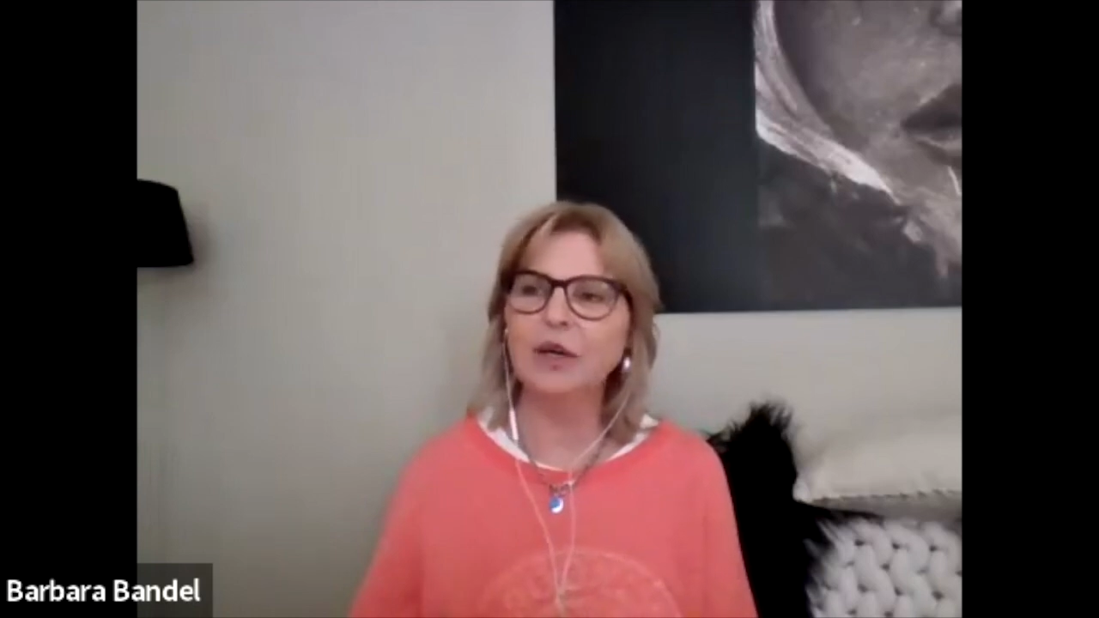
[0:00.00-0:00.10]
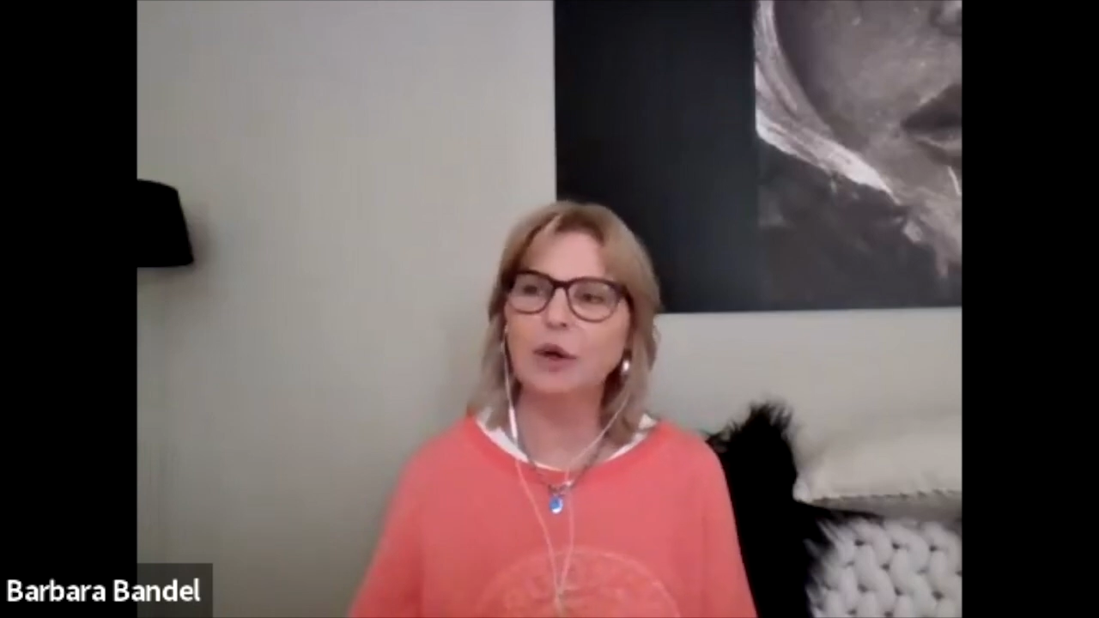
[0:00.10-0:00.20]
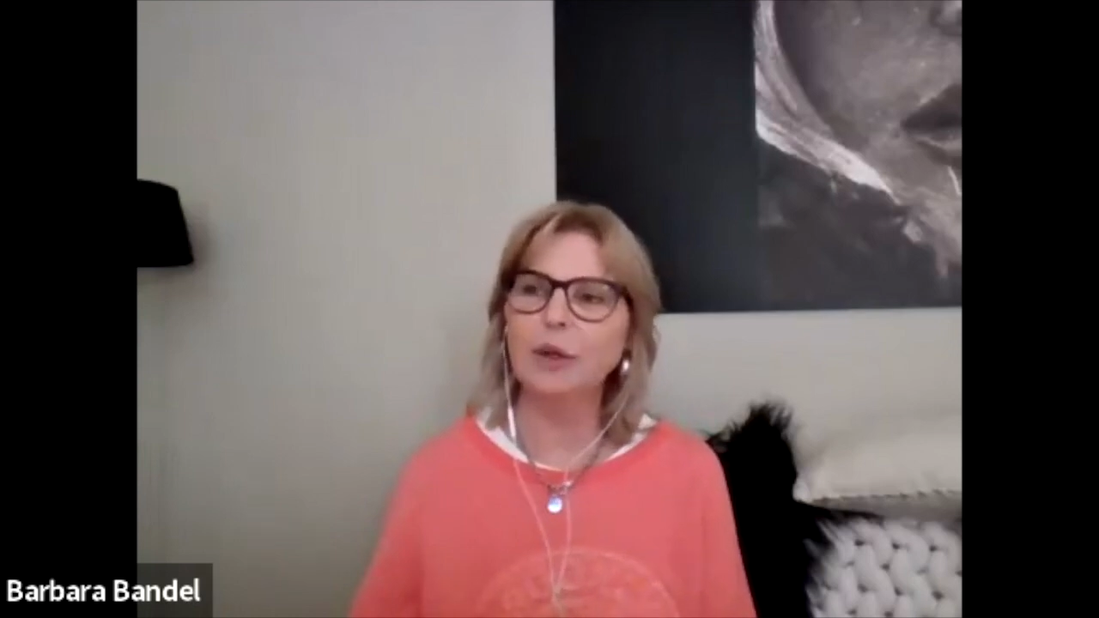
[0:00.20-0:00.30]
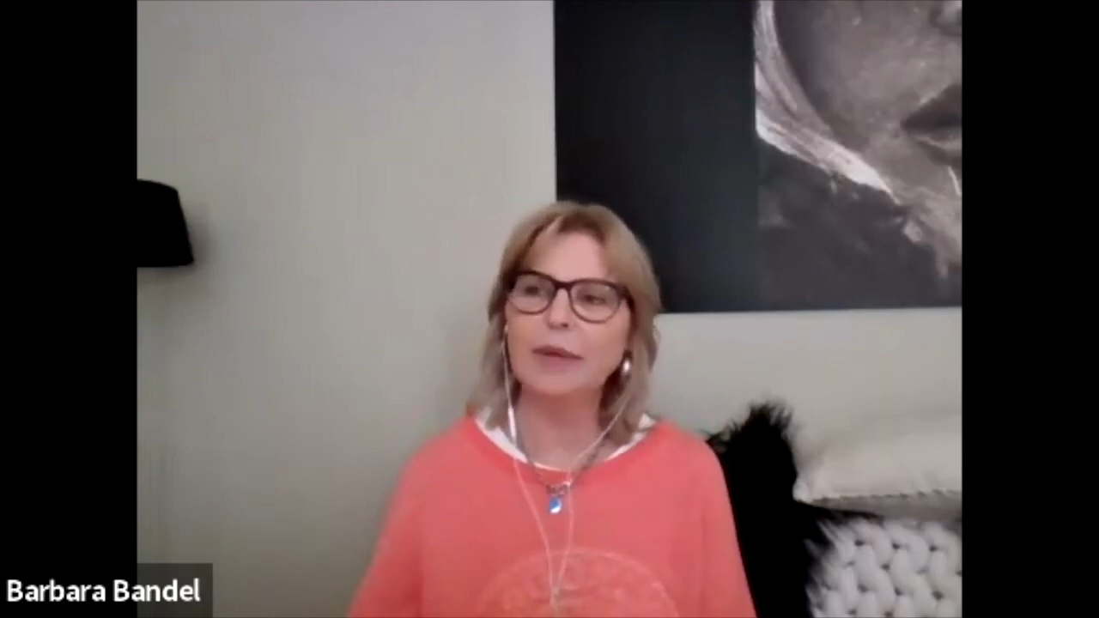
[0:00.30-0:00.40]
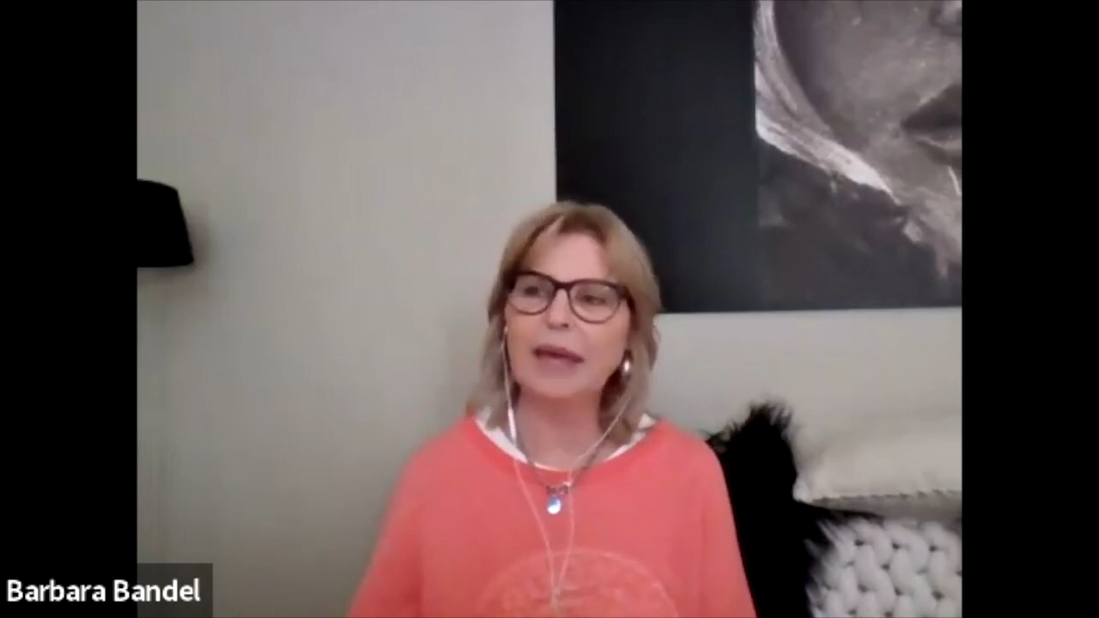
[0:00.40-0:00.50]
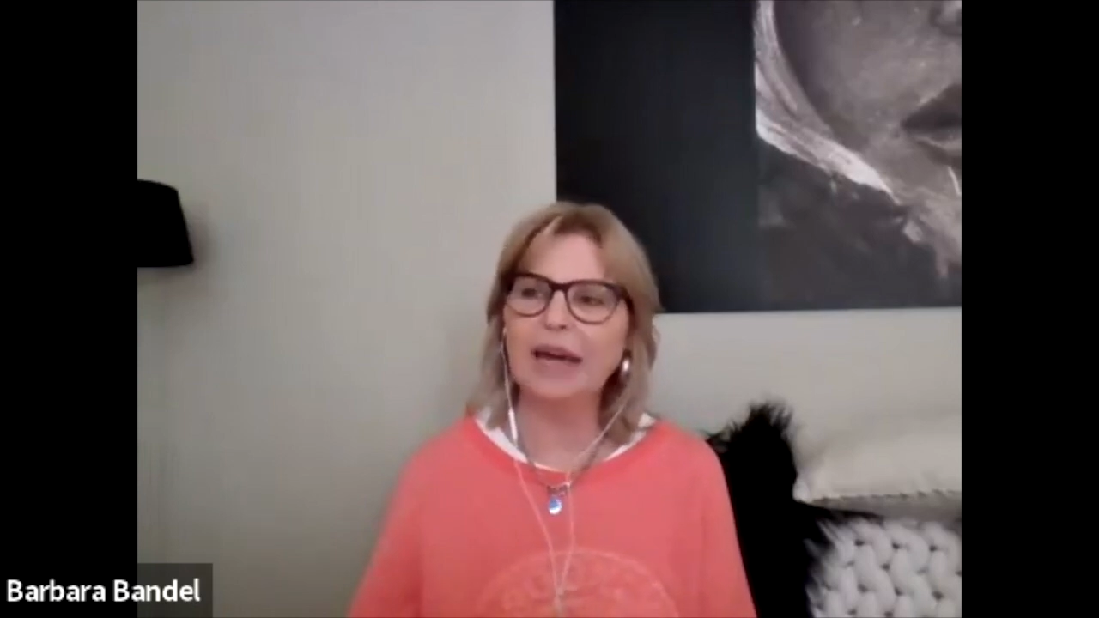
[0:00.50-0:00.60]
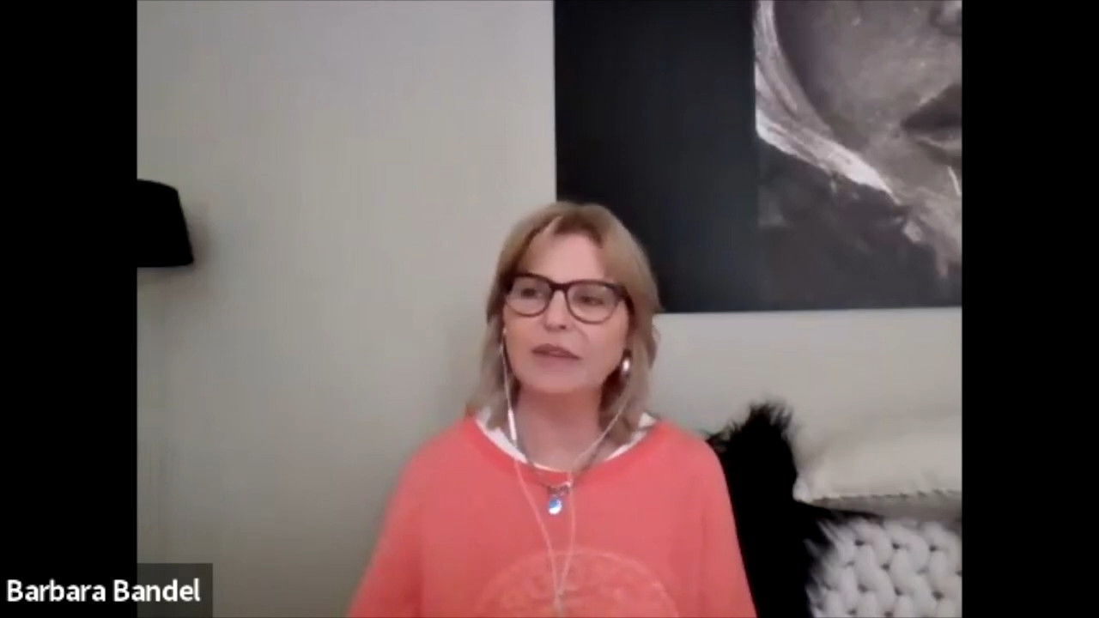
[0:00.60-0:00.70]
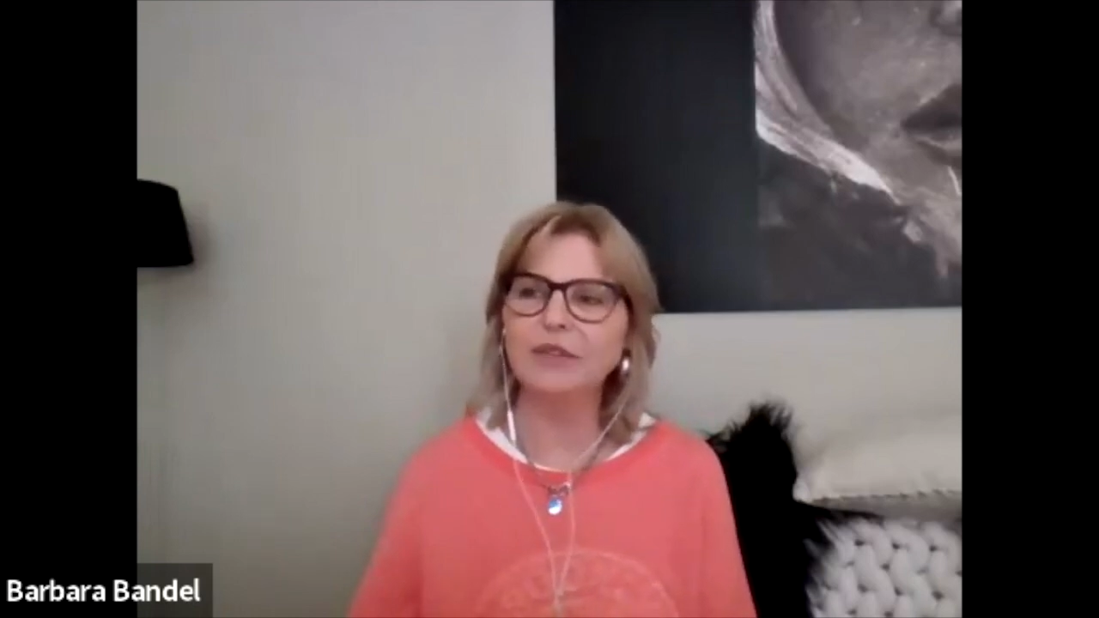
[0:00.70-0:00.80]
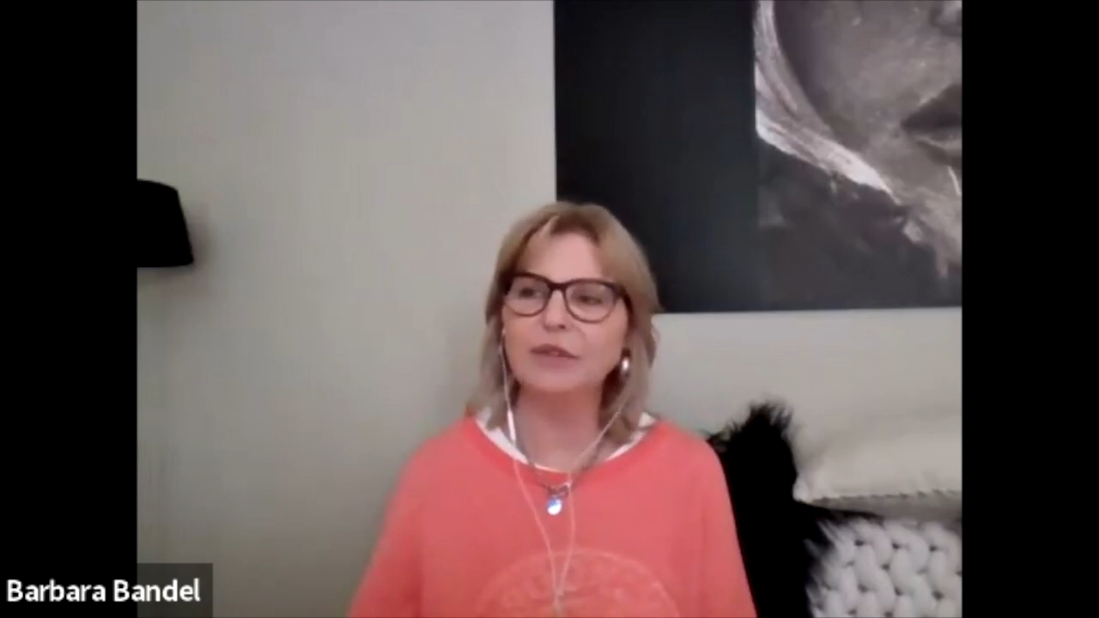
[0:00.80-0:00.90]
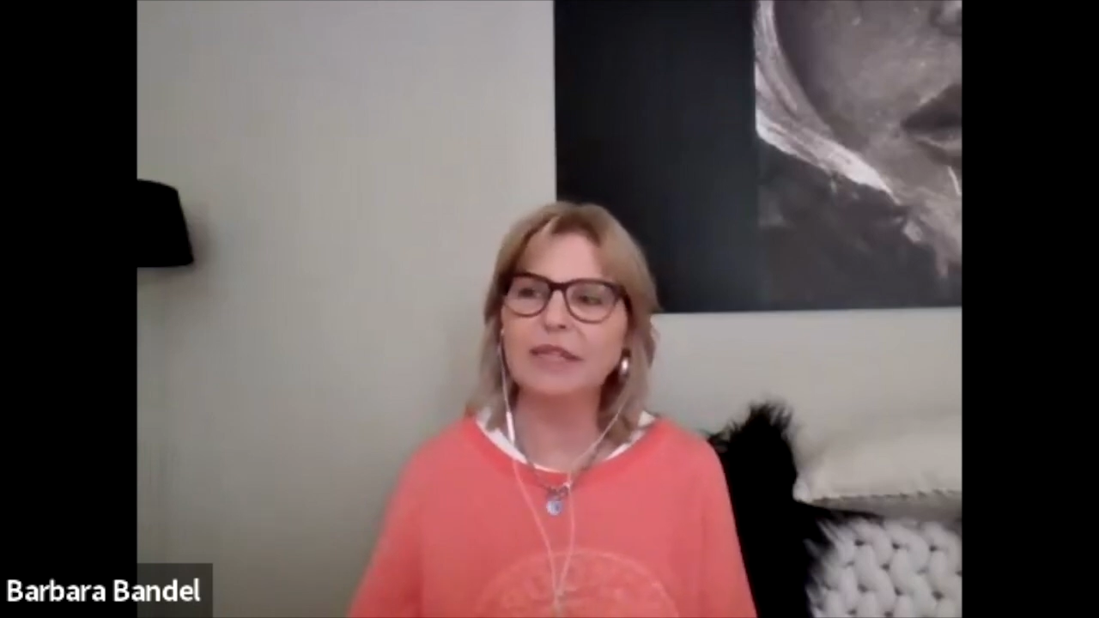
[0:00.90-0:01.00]
call me
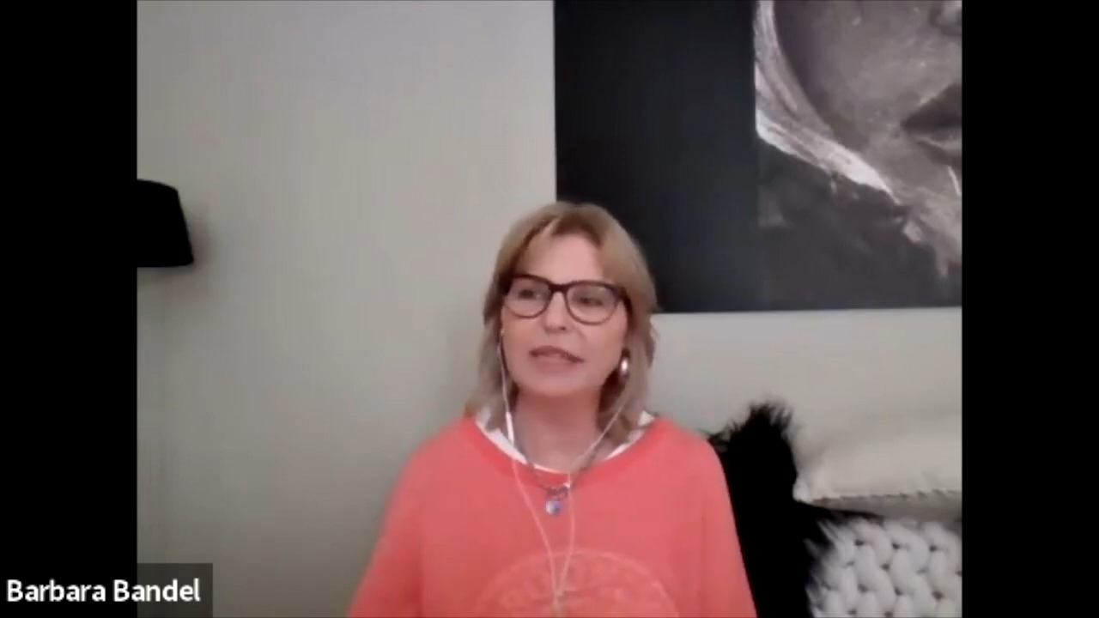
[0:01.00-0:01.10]
after a